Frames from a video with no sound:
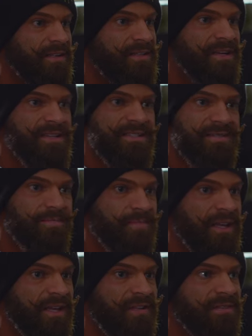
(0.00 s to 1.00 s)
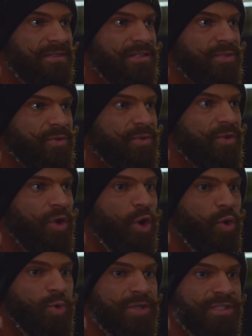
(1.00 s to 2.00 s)
doesn't mean to
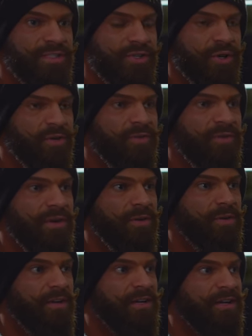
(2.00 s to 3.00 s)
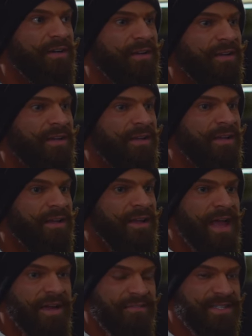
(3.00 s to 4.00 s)
hold a trophy or
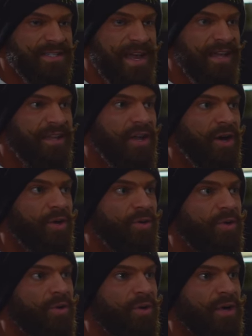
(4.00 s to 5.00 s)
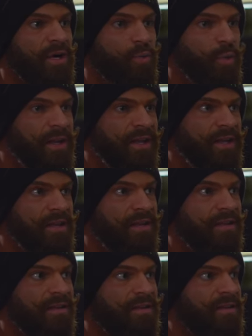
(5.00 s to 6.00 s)
have a Sandow or winning